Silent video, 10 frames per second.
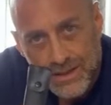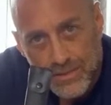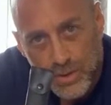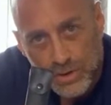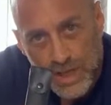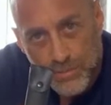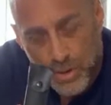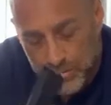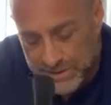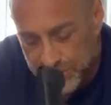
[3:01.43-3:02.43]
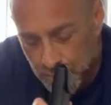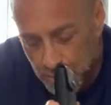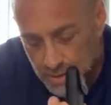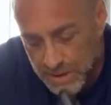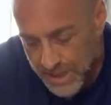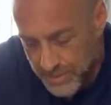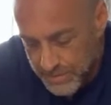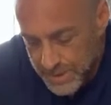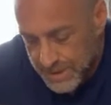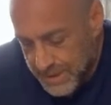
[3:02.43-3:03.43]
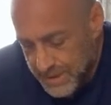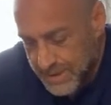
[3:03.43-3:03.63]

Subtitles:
multi-purpose tool, Leatherman,